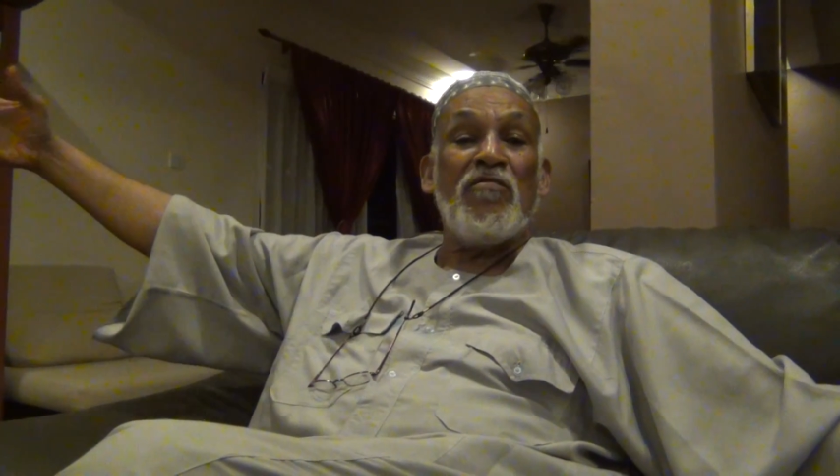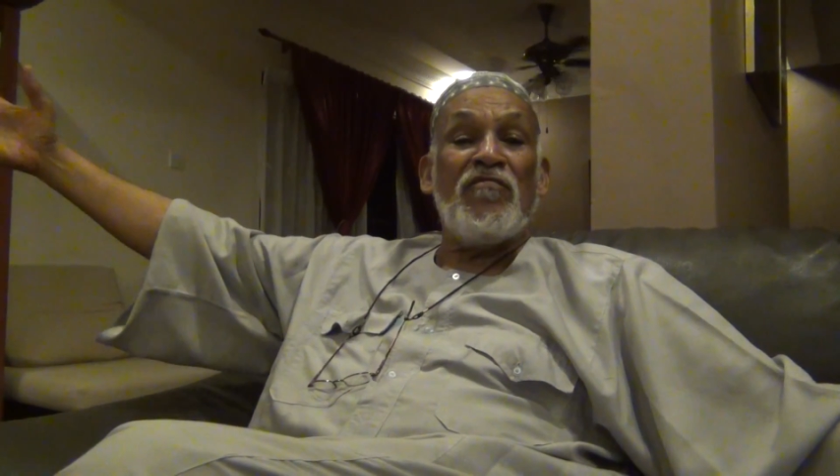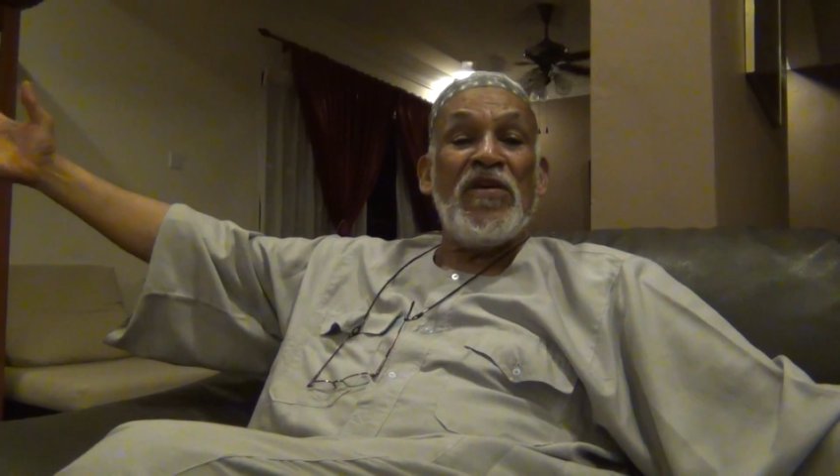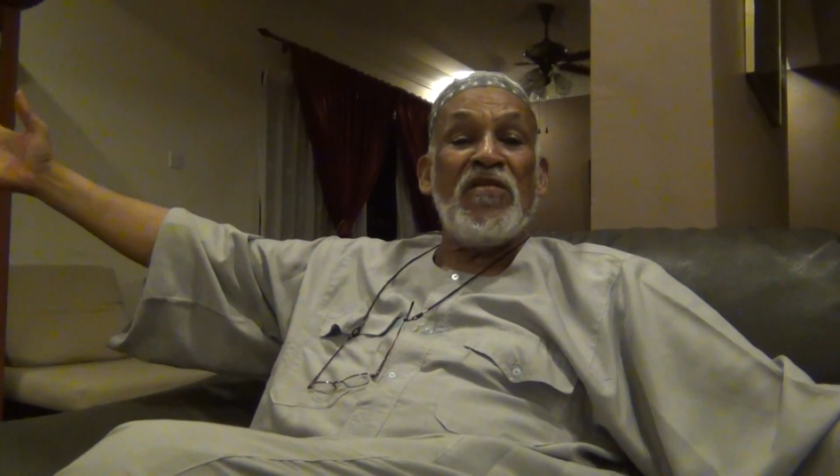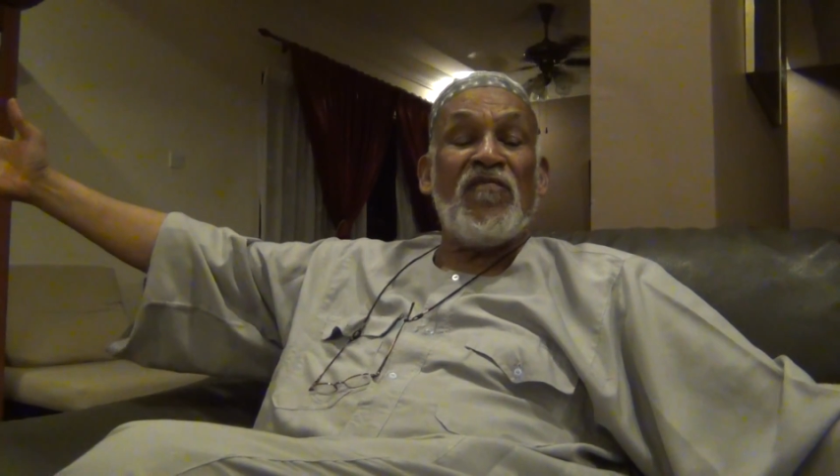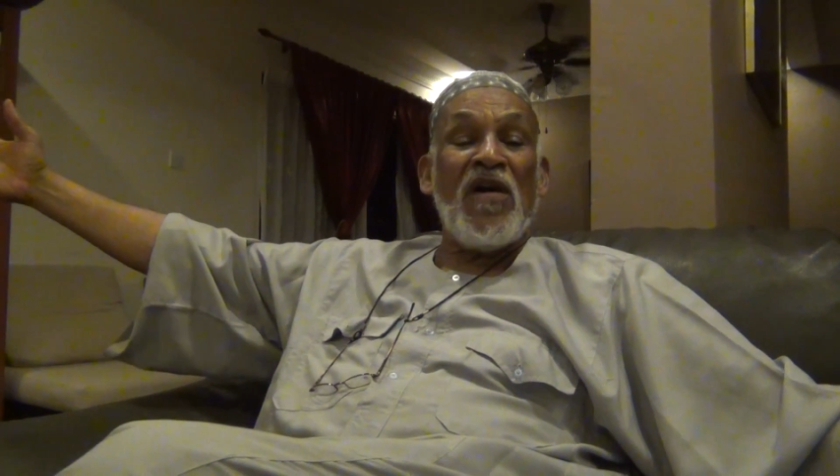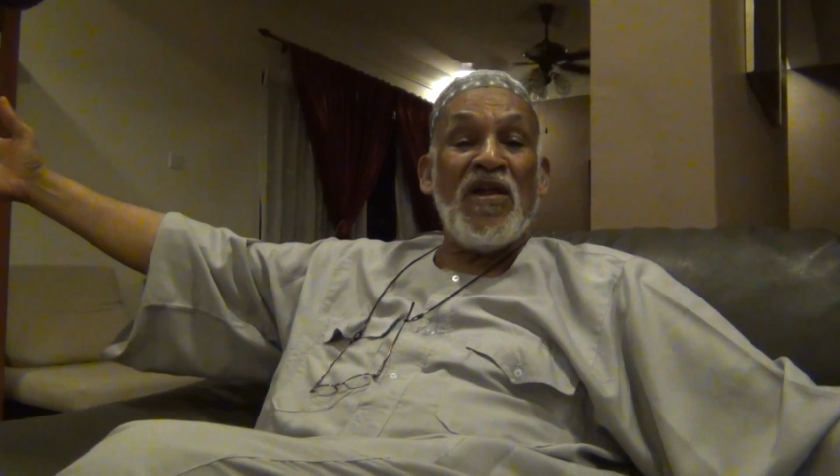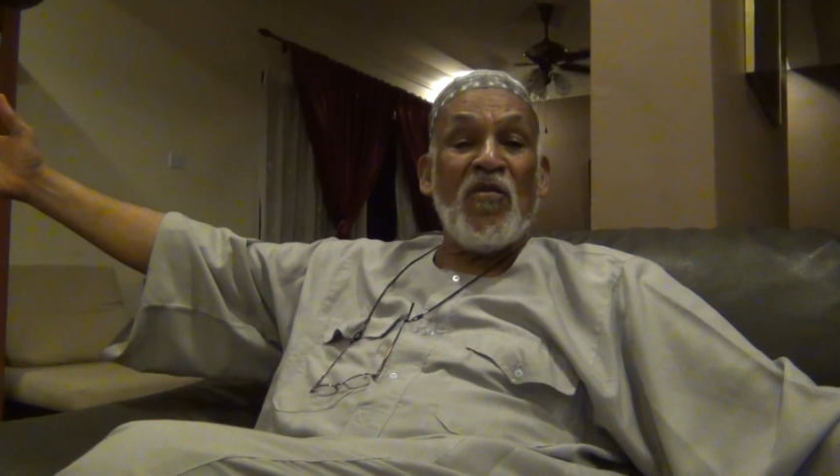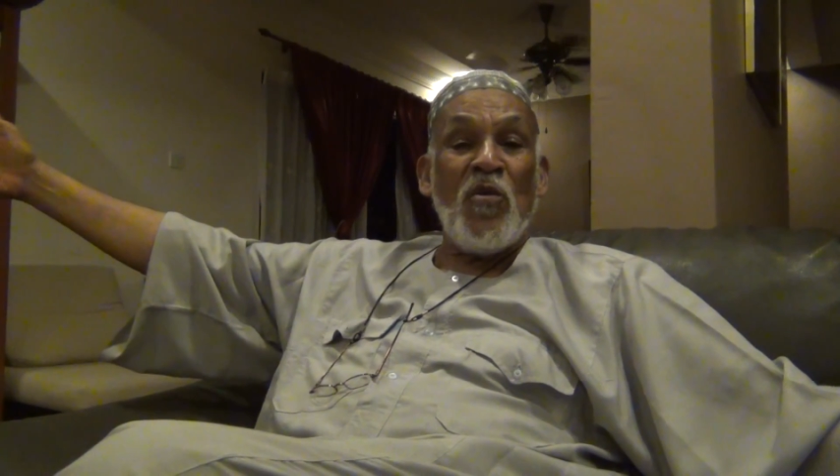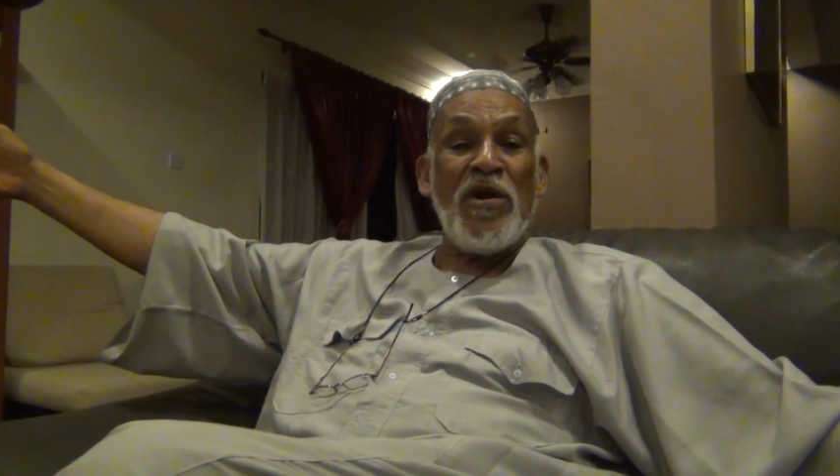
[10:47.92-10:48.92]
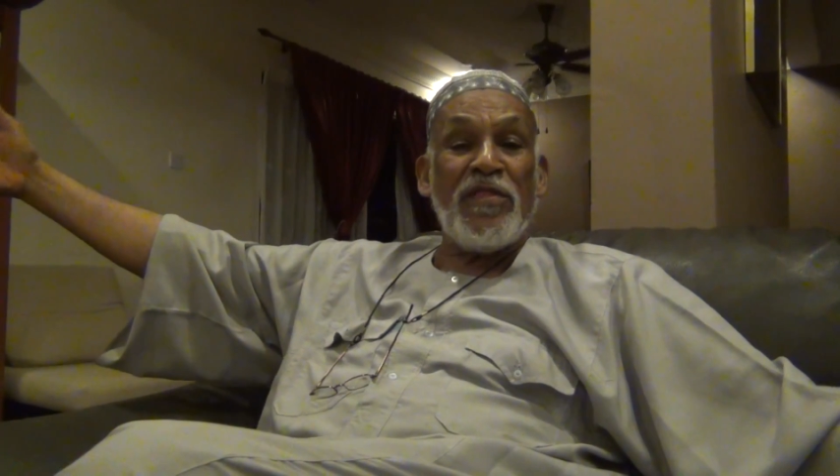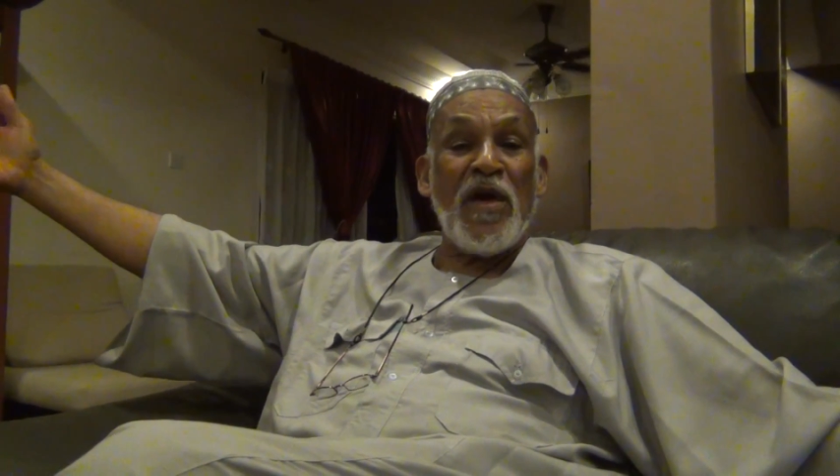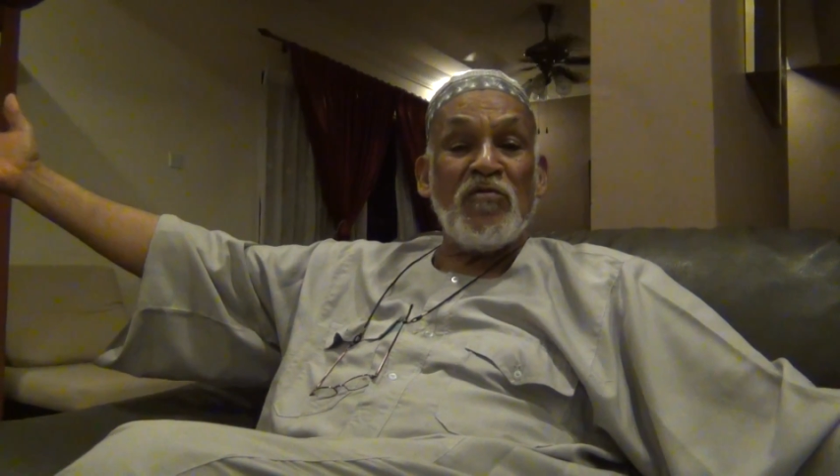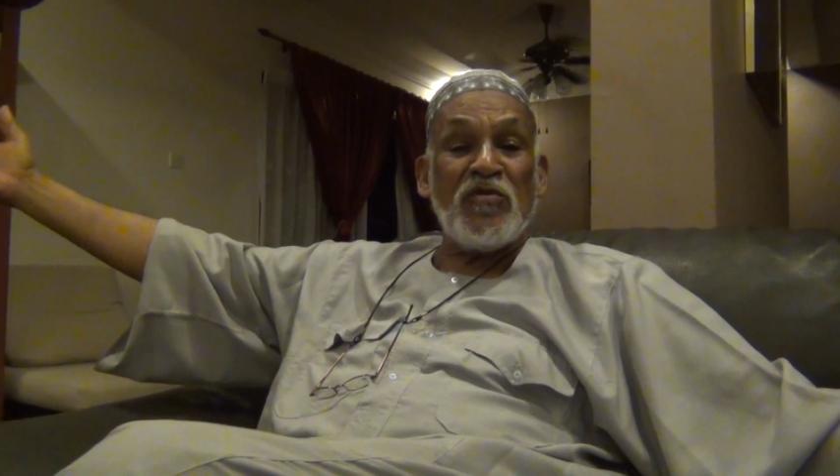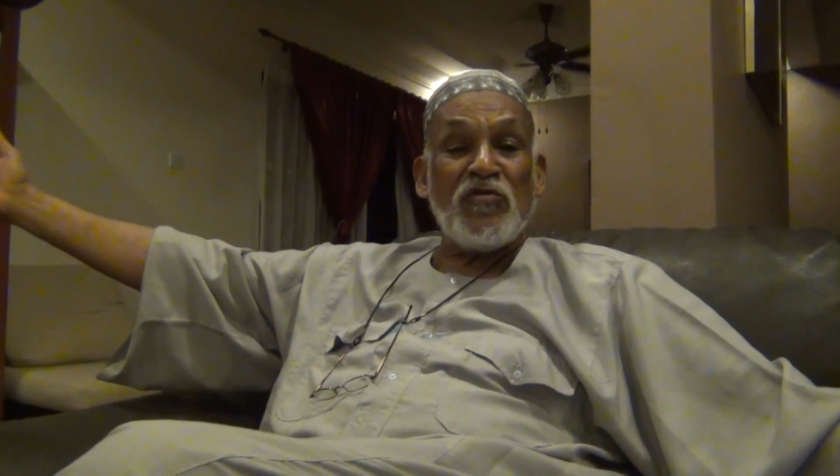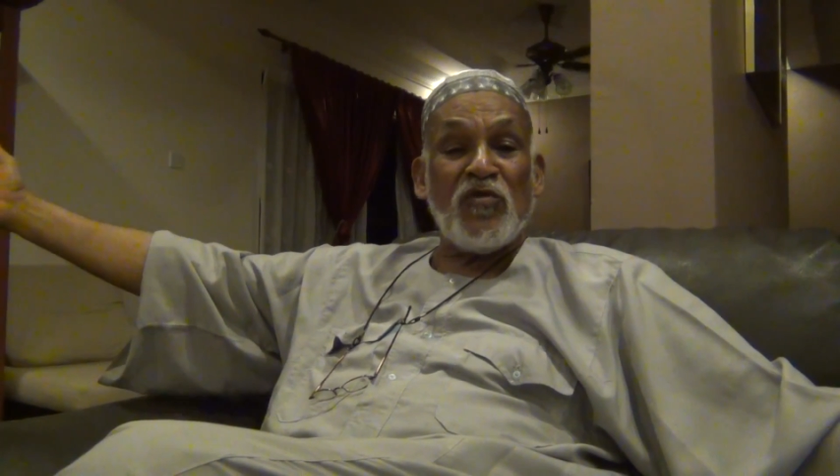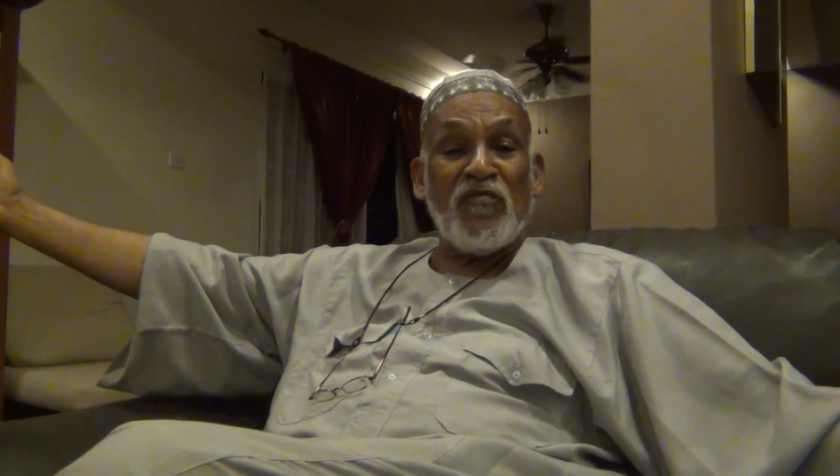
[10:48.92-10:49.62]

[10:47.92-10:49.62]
very far away, thousands